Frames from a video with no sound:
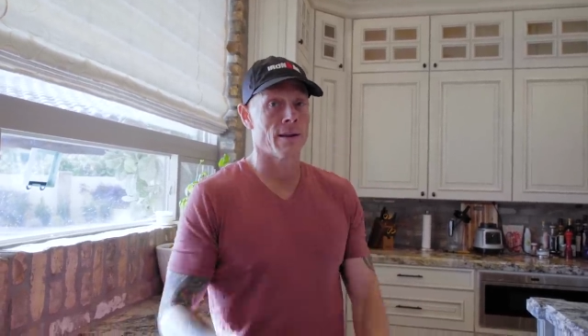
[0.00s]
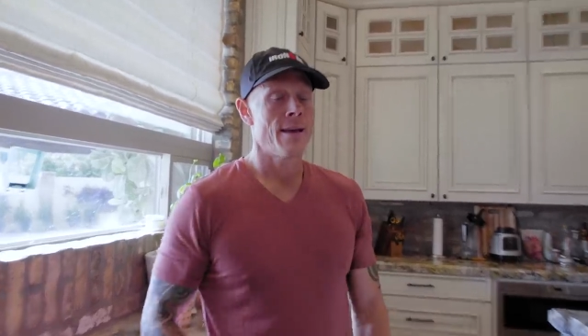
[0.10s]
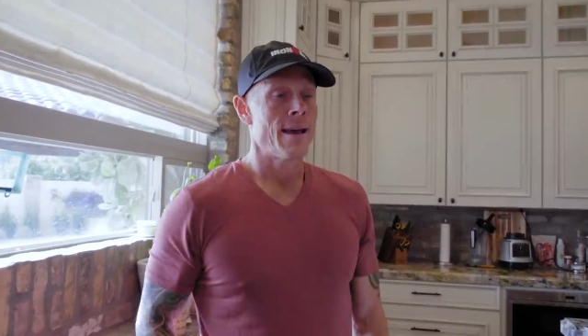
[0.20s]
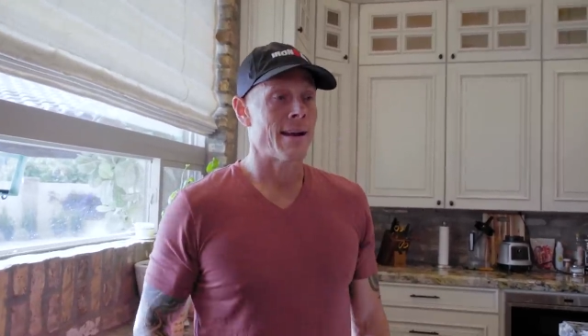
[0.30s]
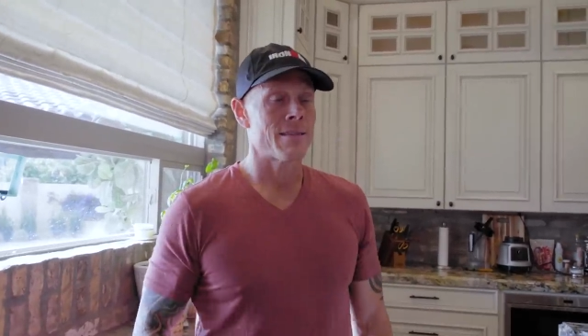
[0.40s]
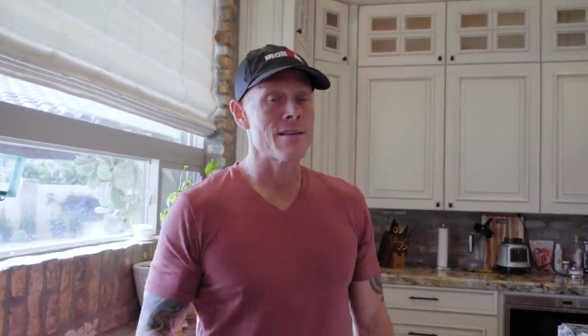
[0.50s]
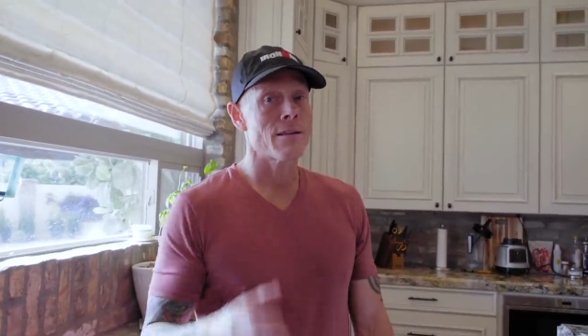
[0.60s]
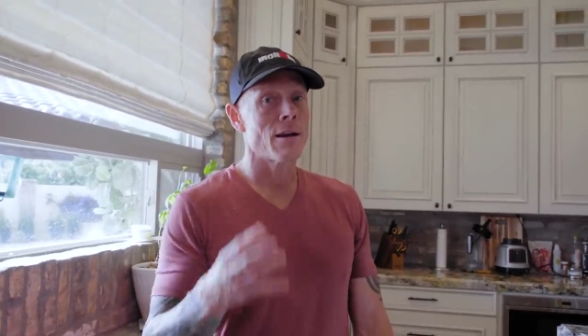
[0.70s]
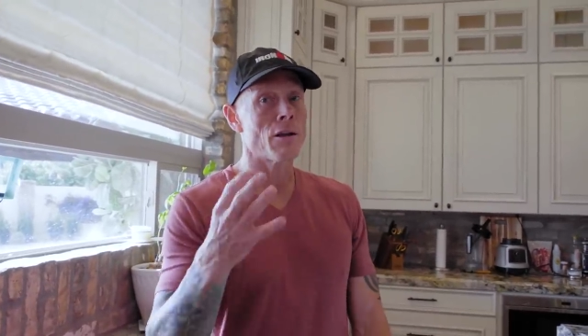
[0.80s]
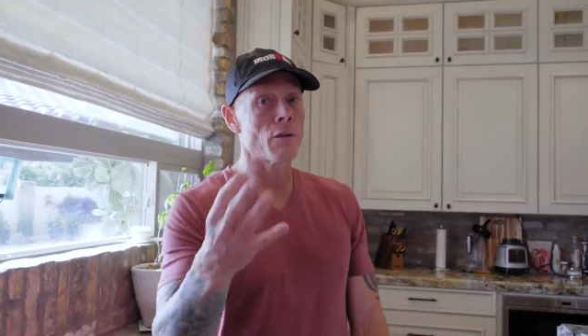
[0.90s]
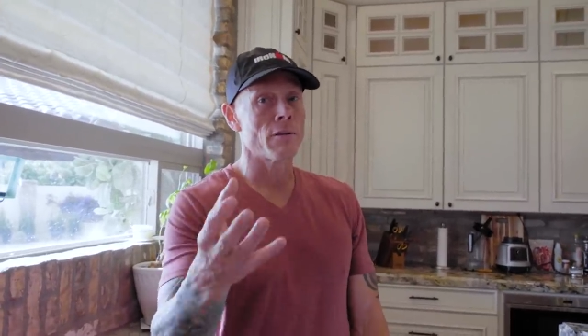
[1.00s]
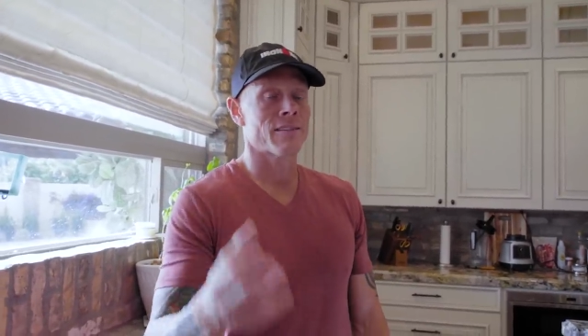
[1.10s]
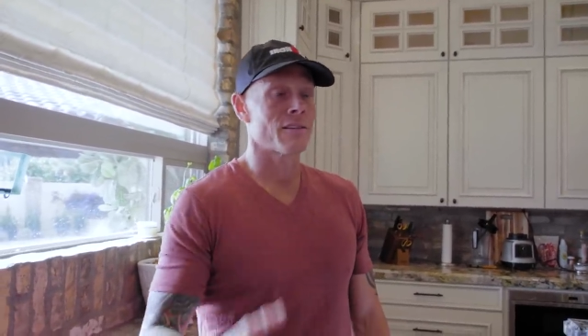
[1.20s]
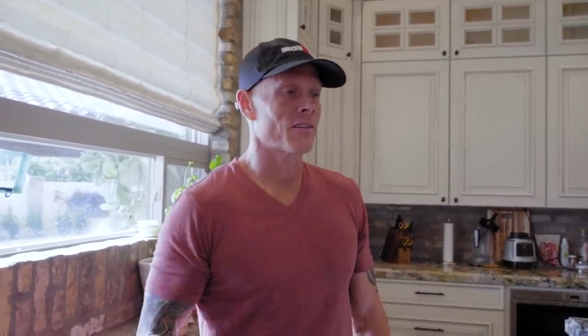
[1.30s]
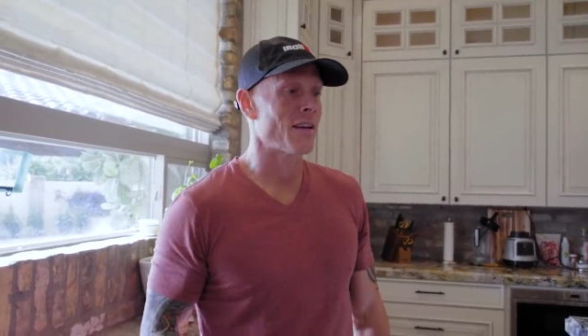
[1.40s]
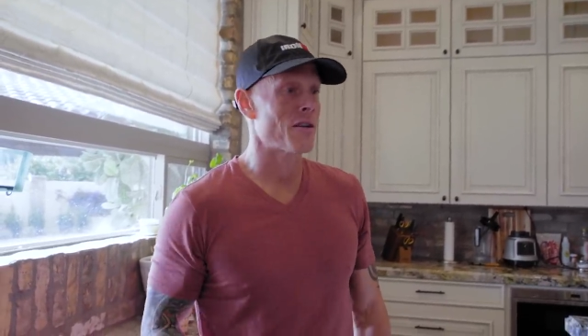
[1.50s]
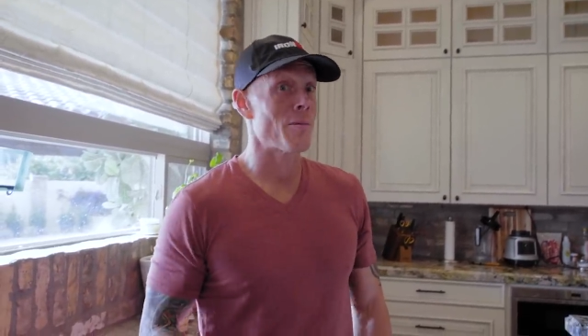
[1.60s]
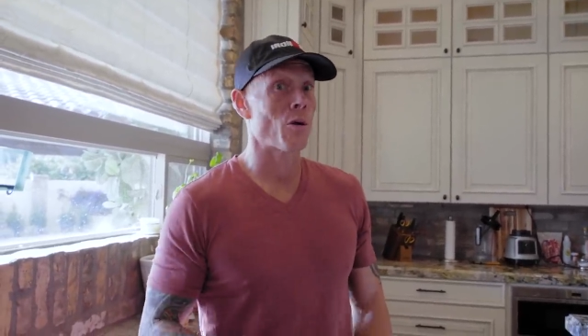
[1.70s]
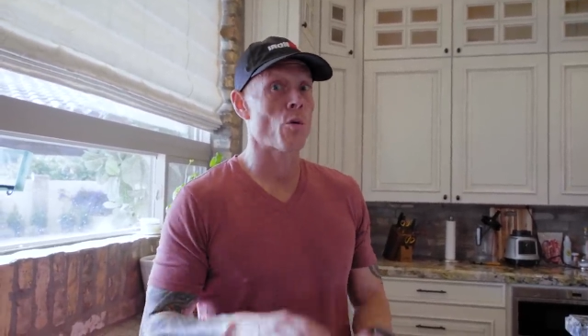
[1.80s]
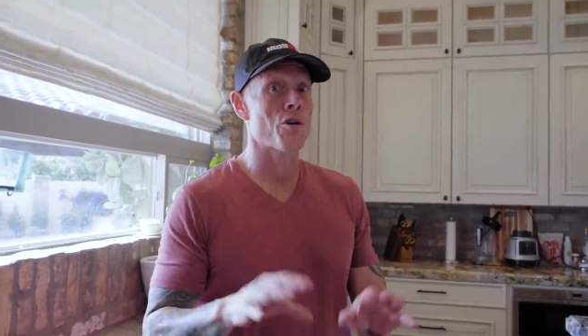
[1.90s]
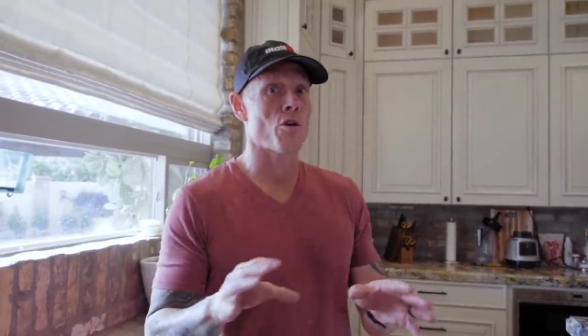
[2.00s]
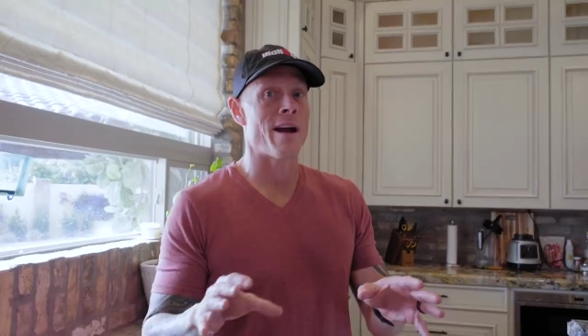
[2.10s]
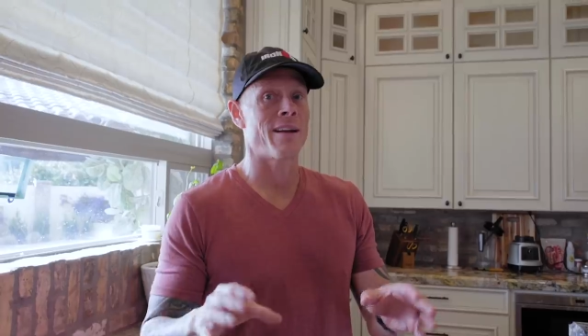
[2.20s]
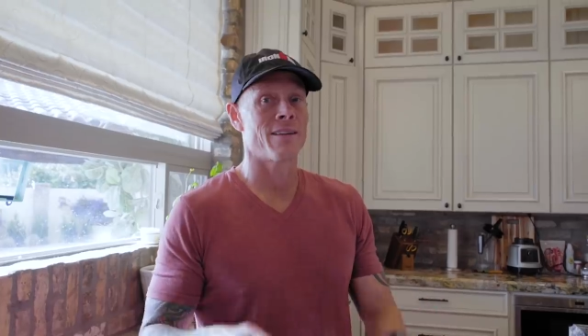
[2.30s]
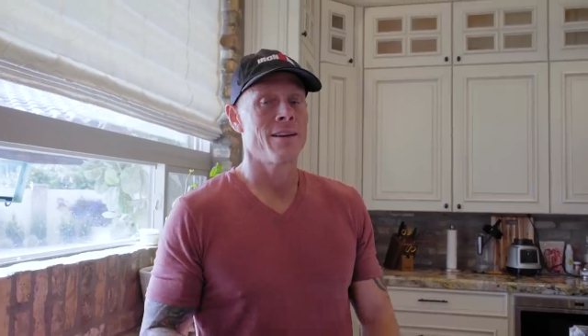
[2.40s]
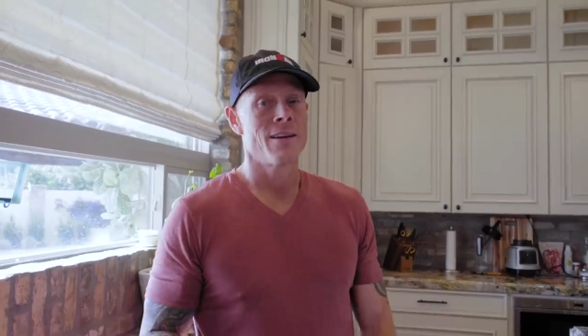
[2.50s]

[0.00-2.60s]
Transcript: And I think another lesson is that no matter where you're at,